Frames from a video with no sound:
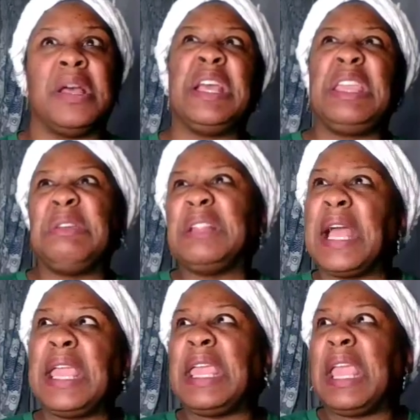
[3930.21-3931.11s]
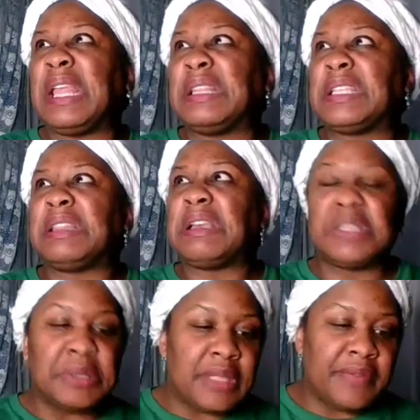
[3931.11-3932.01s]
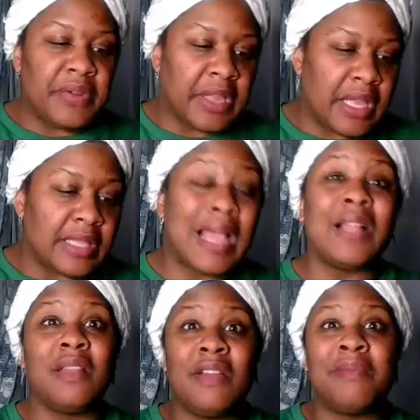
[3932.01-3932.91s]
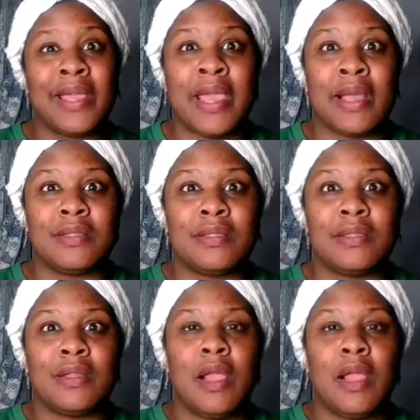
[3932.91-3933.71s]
You like kittens. I thought you loved your kitten. I love my cats.